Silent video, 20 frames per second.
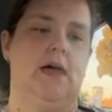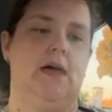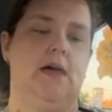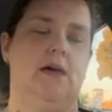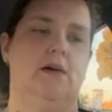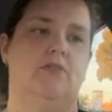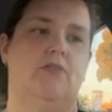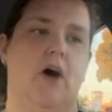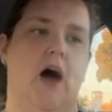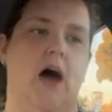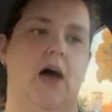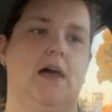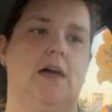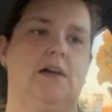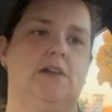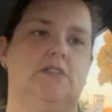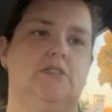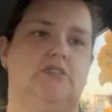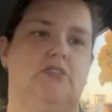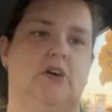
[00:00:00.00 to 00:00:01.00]
if I
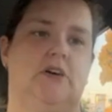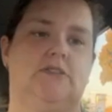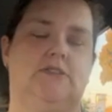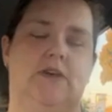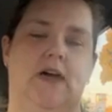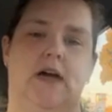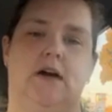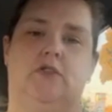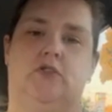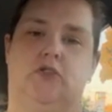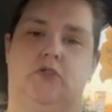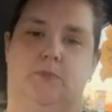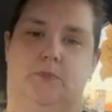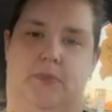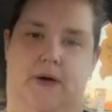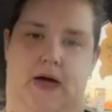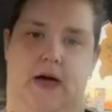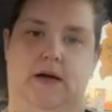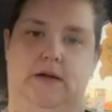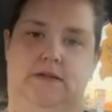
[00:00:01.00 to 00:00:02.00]
can just handle the
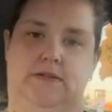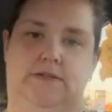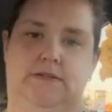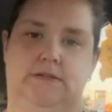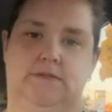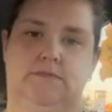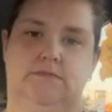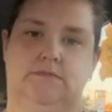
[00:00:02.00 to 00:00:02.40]
bags.